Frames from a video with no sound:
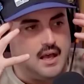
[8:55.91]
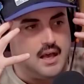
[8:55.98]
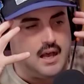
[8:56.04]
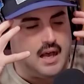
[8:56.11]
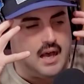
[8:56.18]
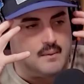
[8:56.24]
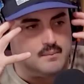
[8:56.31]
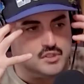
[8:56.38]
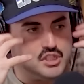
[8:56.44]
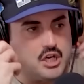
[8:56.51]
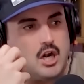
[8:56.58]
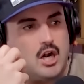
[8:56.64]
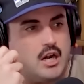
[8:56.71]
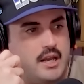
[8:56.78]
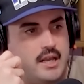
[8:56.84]
I'm
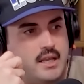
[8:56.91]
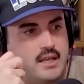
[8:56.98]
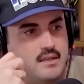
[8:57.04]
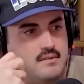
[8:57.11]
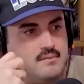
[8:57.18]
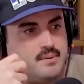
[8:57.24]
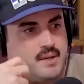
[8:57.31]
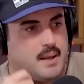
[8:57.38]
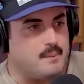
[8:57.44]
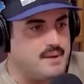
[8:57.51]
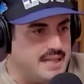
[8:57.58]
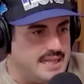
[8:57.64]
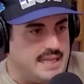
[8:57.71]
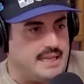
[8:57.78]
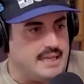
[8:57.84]
dirty, but I'm
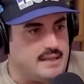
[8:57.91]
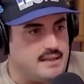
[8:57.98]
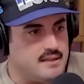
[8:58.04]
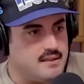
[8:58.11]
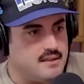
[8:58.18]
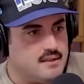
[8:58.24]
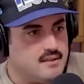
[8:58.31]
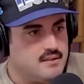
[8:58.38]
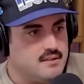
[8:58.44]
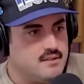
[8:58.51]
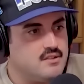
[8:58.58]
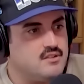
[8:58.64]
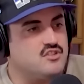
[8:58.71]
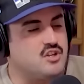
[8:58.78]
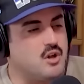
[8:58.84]
clean. Okay.
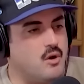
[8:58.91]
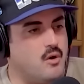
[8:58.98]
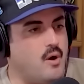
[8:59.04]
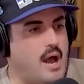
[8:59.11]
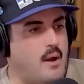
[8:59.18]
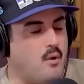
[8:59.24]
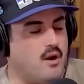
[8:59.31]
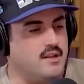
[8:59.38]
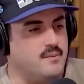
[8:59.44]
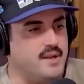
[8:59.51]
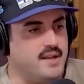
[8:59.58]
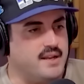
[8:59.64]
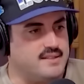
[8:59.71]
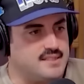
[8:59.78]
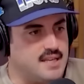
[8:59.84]
So I wanted to be
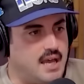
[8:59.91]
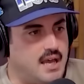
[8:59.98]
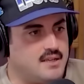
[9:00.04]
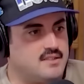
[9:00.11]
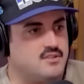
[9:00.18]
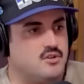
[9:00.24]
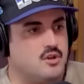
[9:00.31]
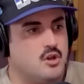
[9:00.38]
in a tux,